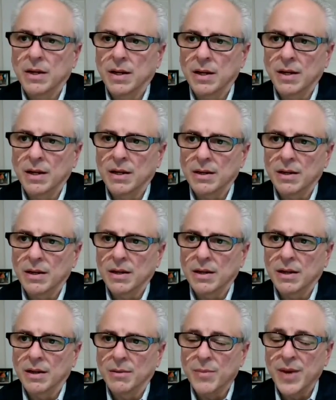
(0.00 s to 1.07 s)
I
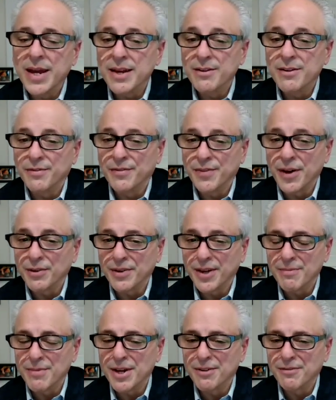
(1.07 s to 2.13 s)
may have
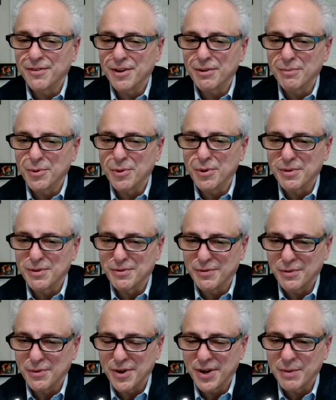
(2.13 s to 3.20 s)
felt more
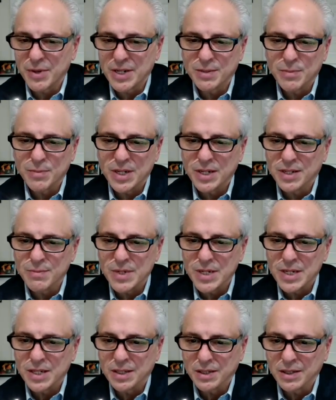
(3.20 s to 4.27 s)
before. I mean, to me, it
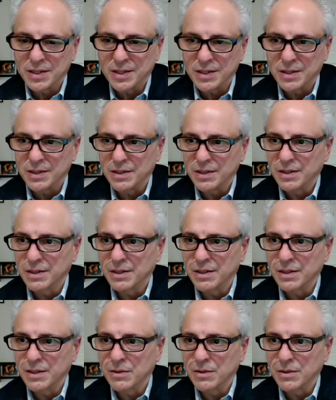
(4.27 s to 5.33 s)
immediately,
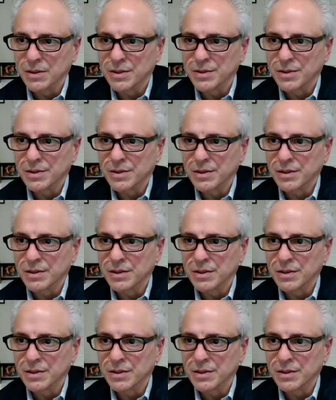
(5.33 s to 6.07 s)
is